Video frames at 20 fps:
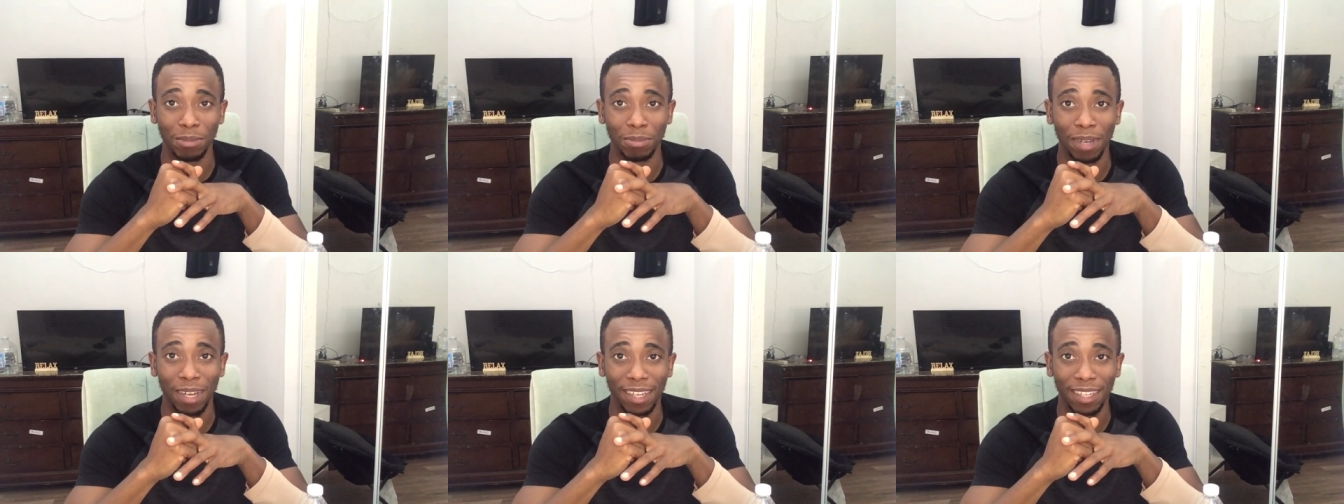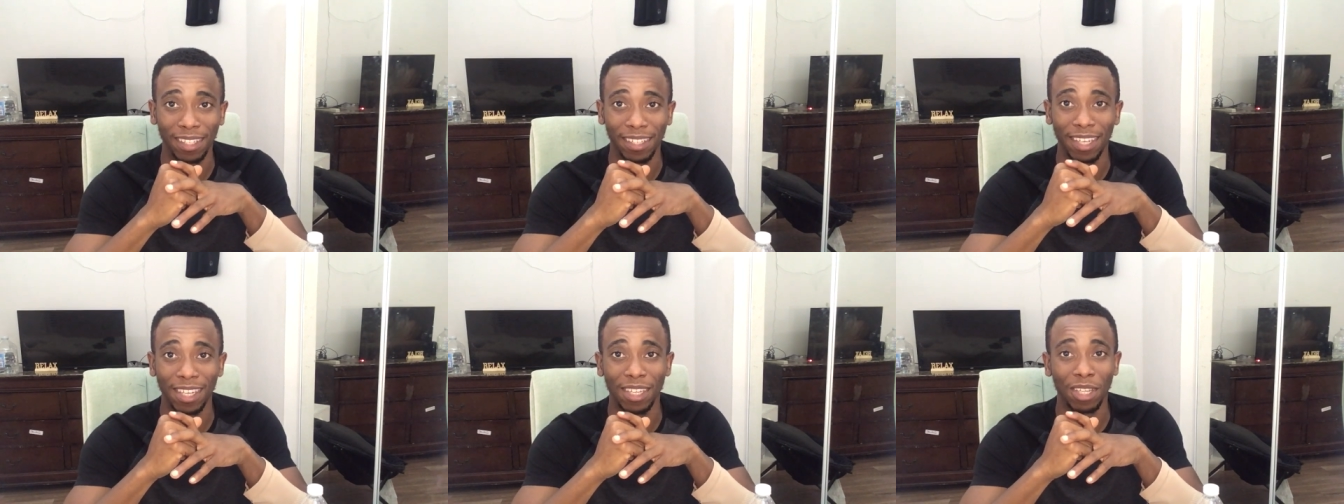
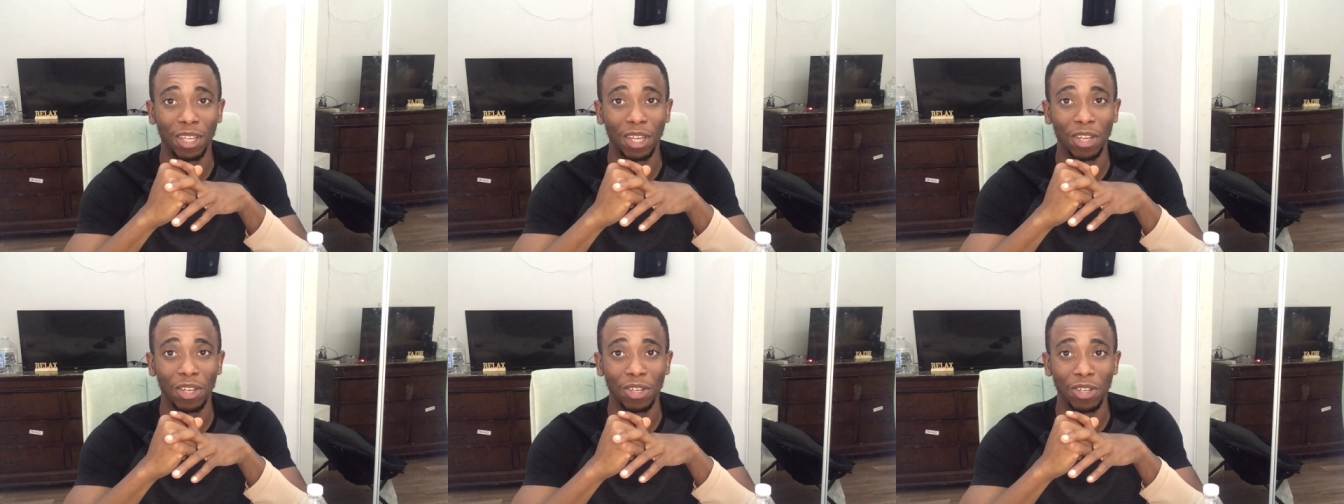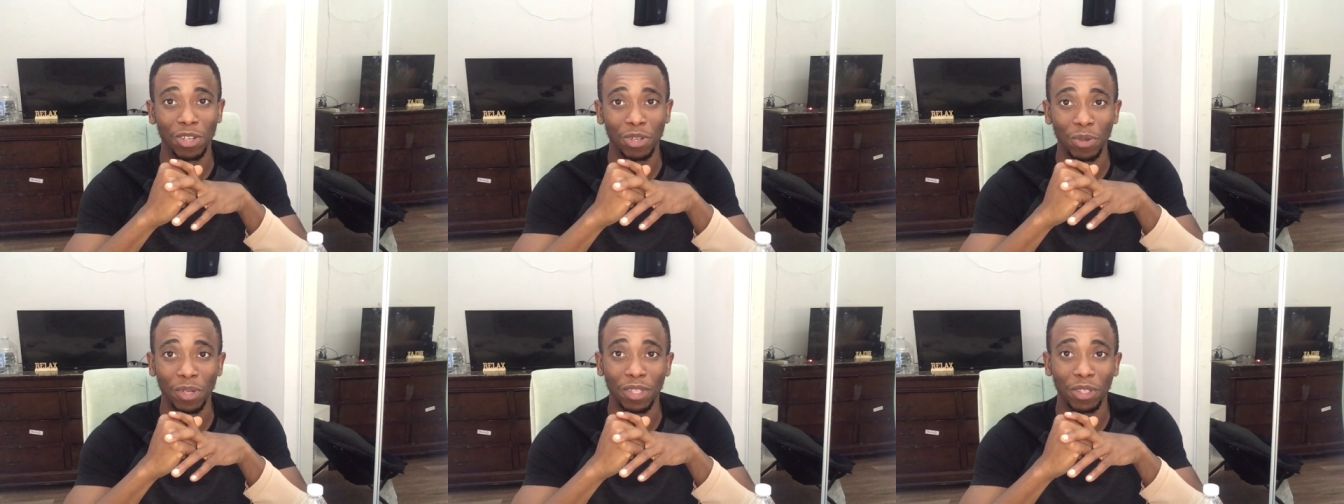backline
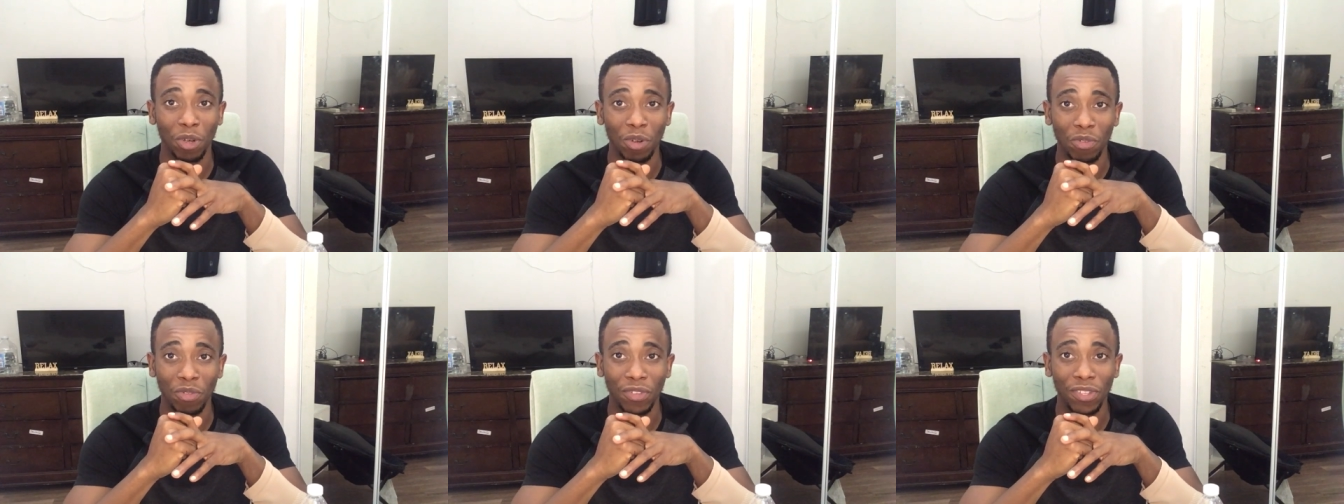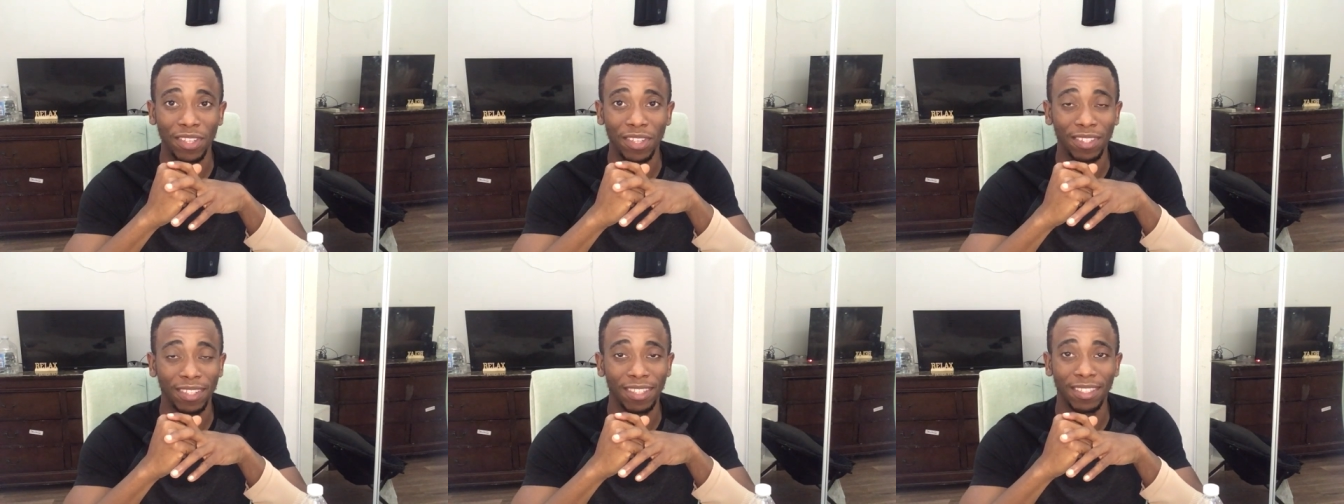with
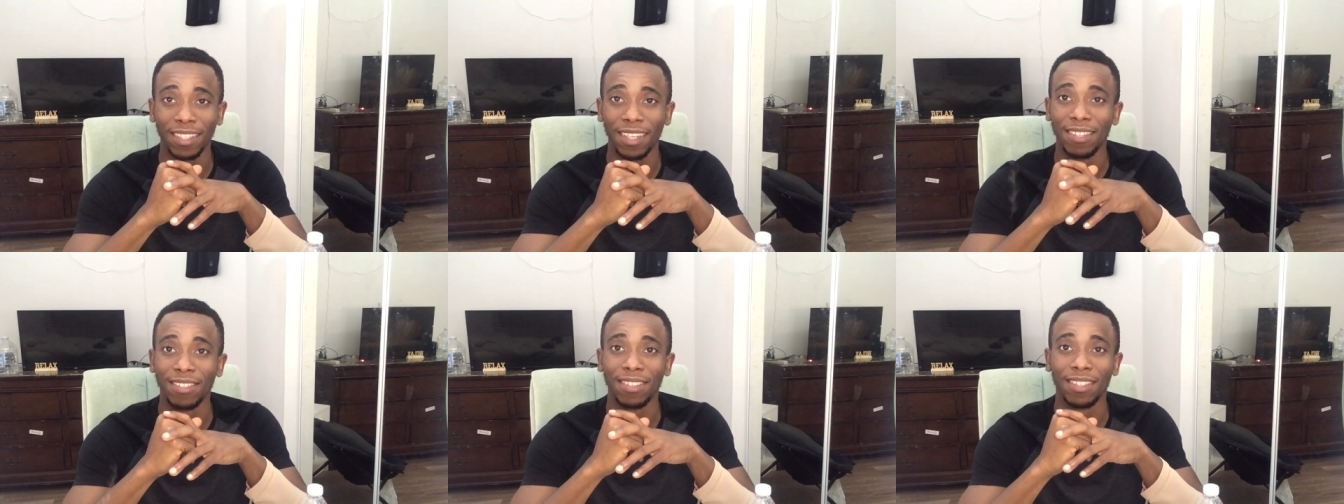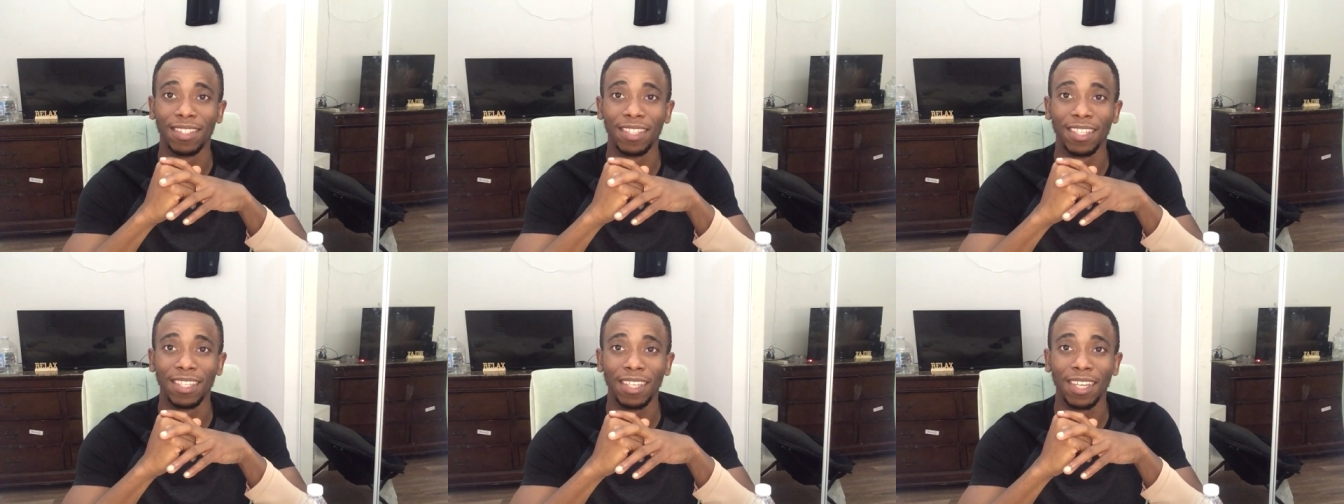confidence that
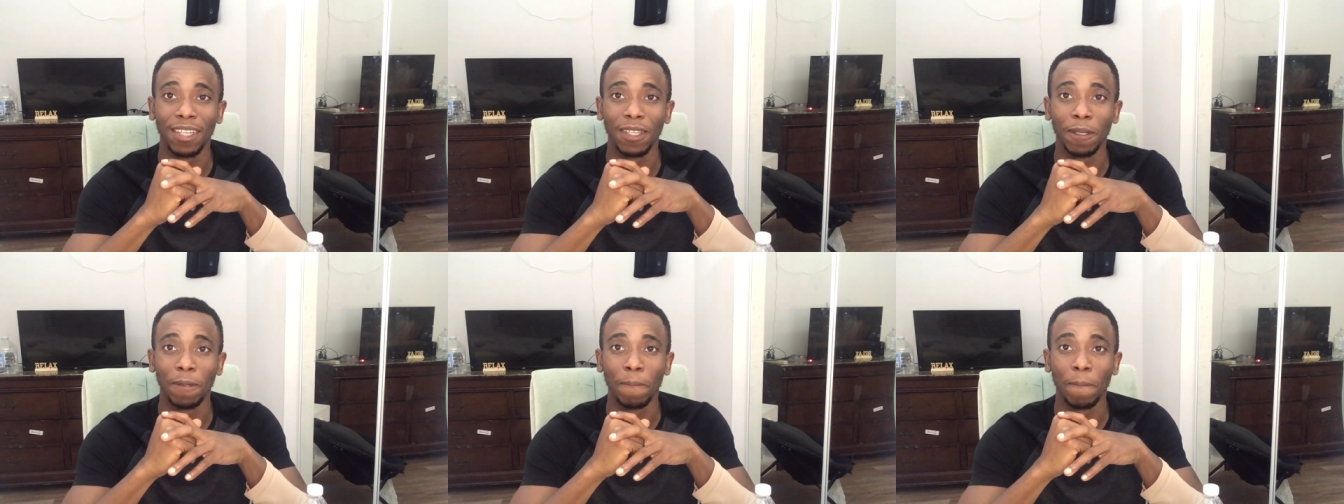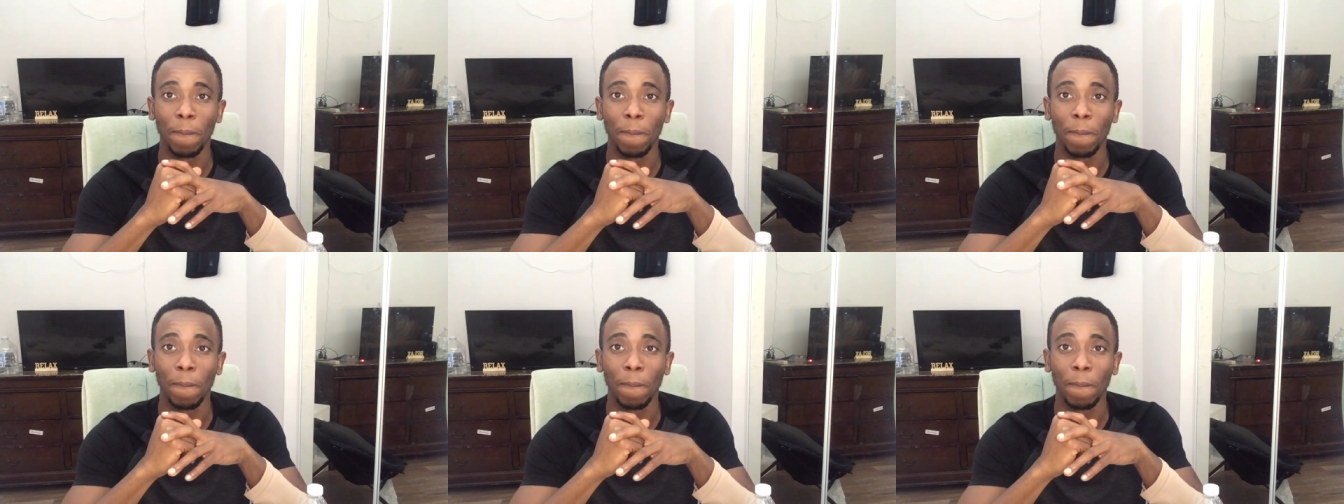Chelsea needed.